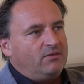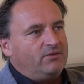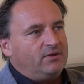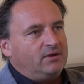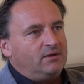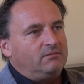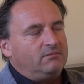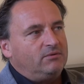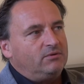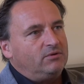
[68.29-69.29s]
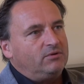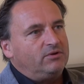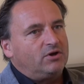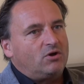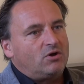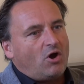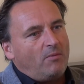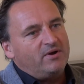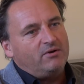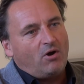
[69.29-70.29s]
the
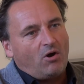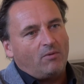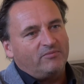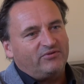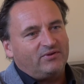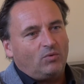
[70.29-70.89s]
common norms,